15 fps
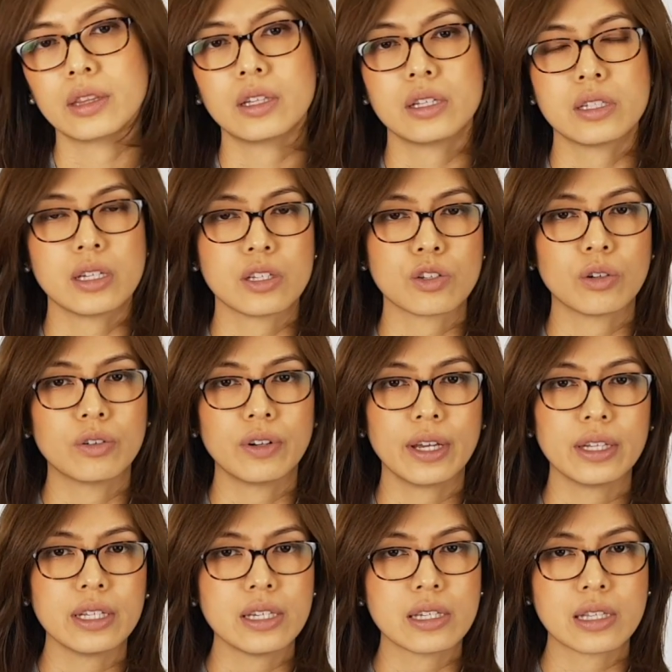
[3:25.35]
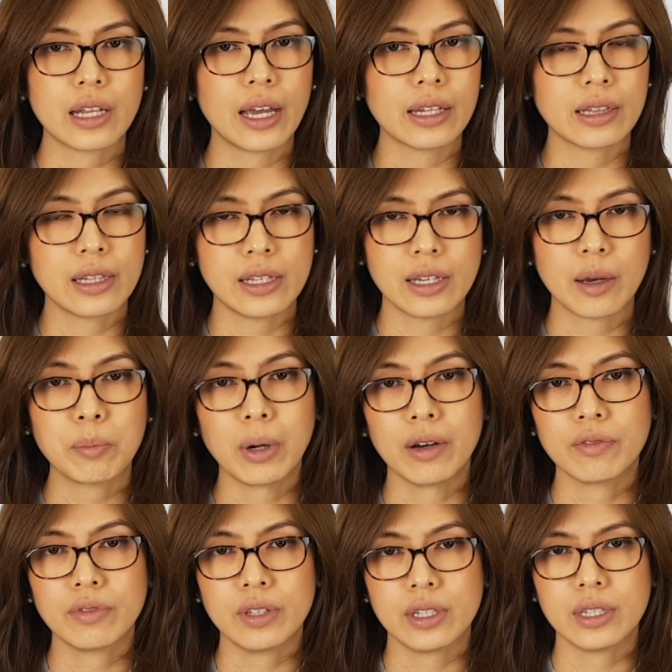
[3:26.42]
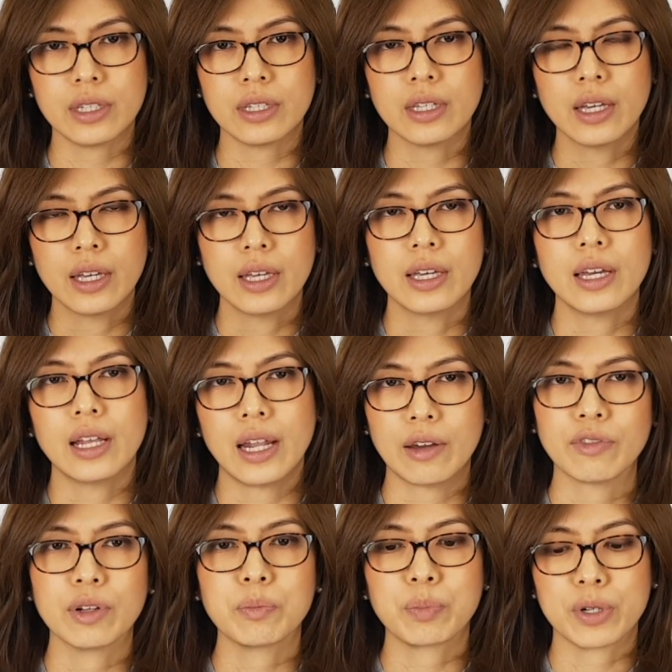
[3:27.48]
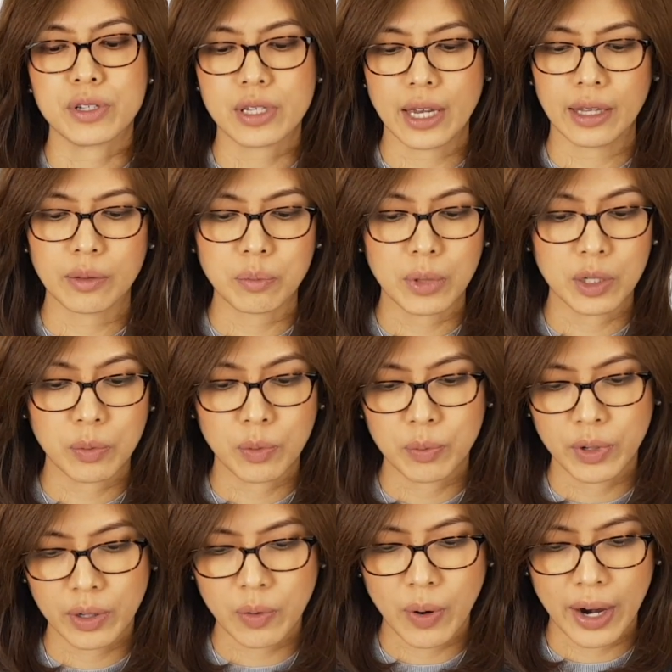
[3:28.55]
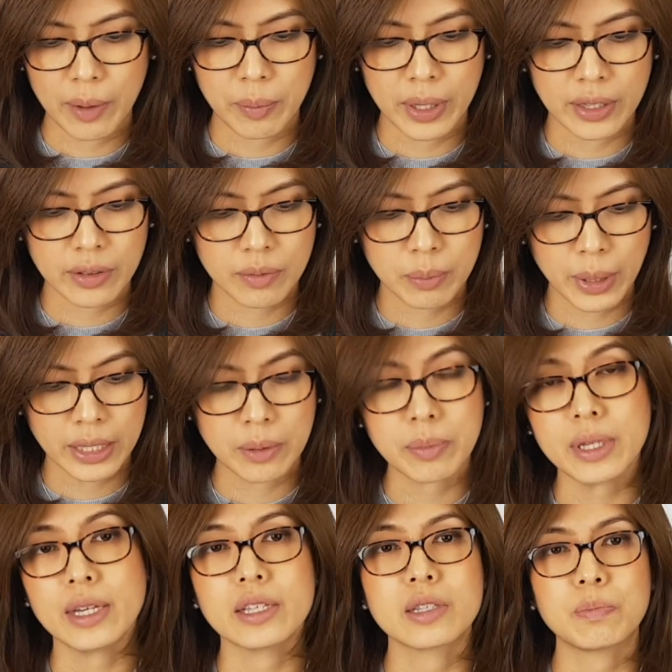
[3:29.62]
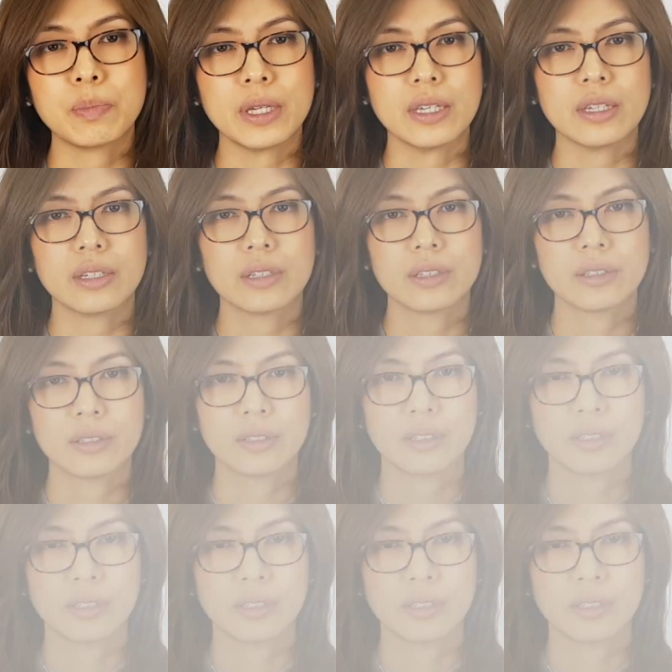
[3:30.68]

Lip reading: This is already slightly above the 11% minimum requirement by the BSP. So